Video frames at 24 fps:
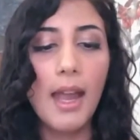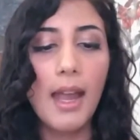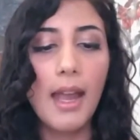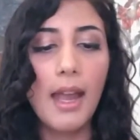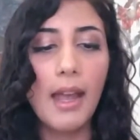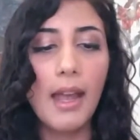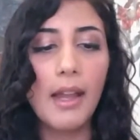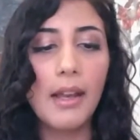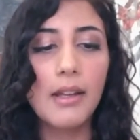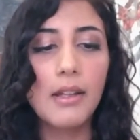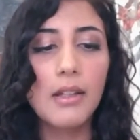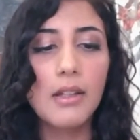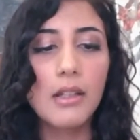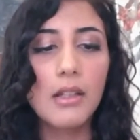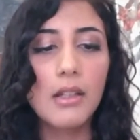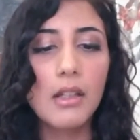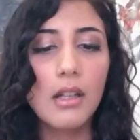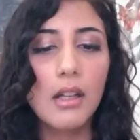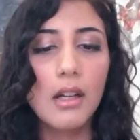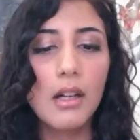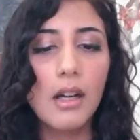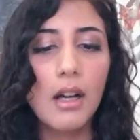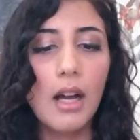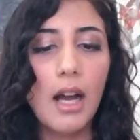And
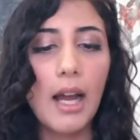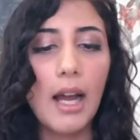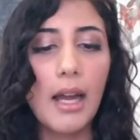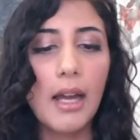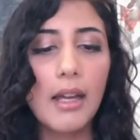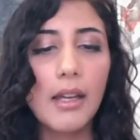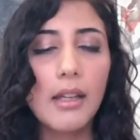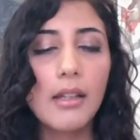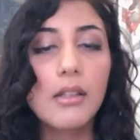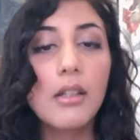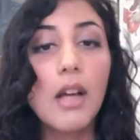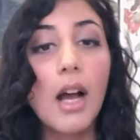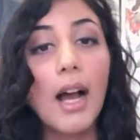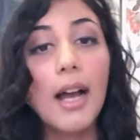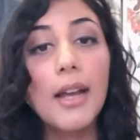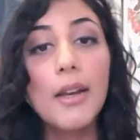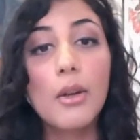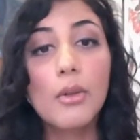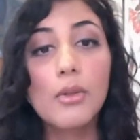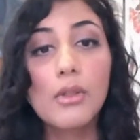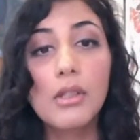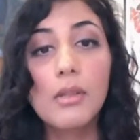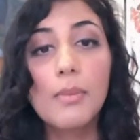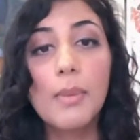I
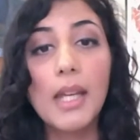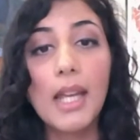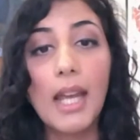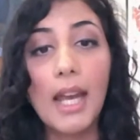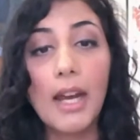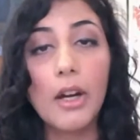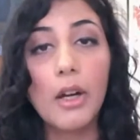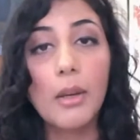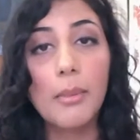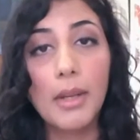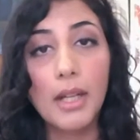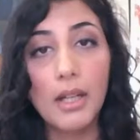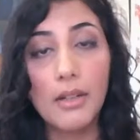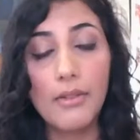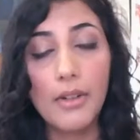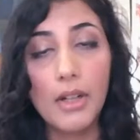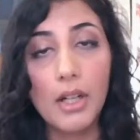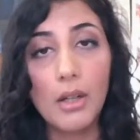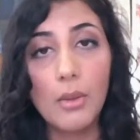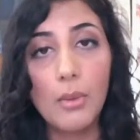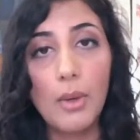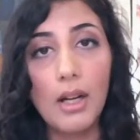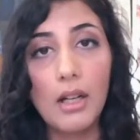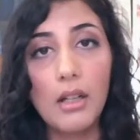don't speak Arabic
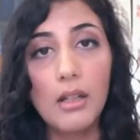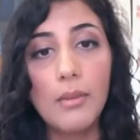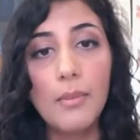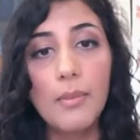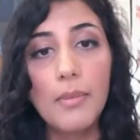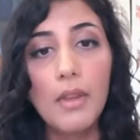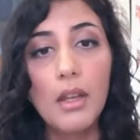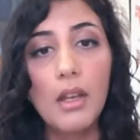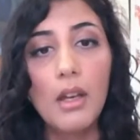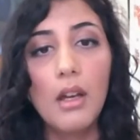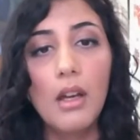very well.